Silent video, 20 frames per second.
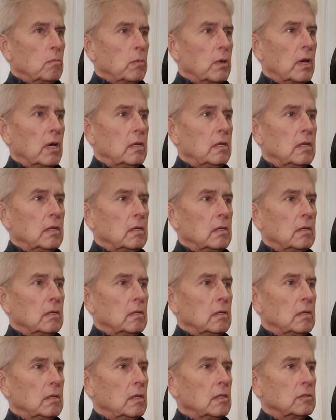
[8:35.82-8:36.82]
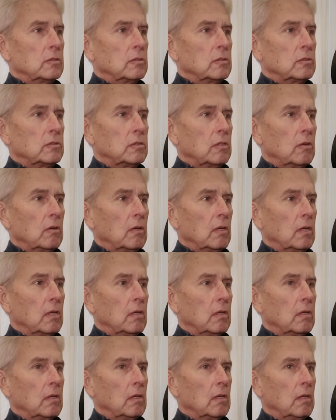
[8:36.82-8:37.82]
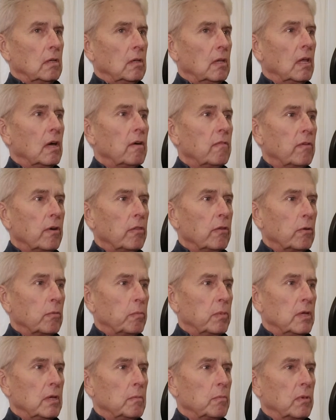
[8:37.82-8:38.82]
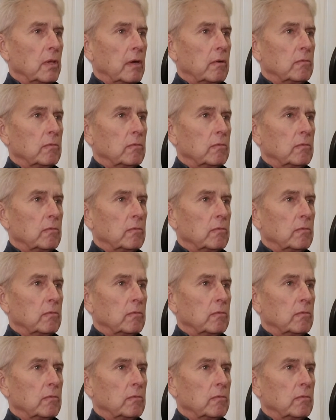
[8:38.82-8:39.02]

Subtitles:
but I didn't necessarily love other people.